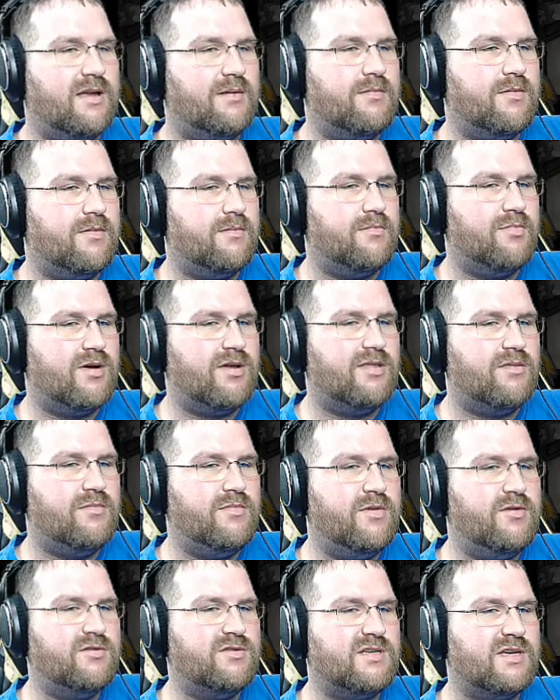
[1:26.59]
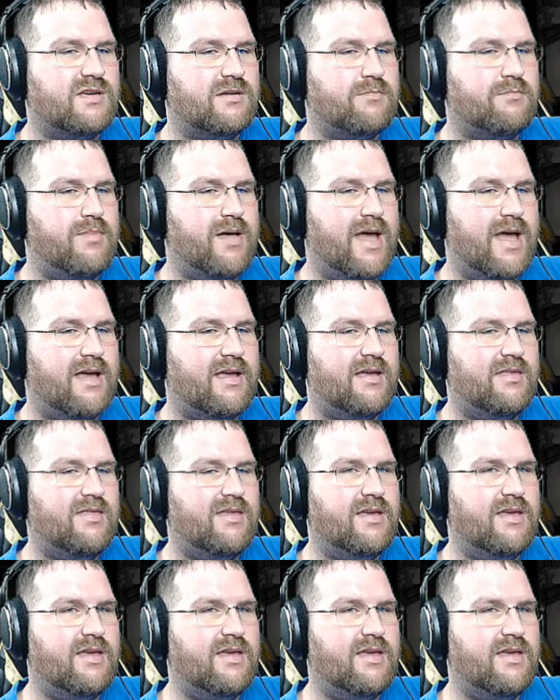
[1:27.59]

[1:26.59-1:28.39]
I'm going to bring the music back in the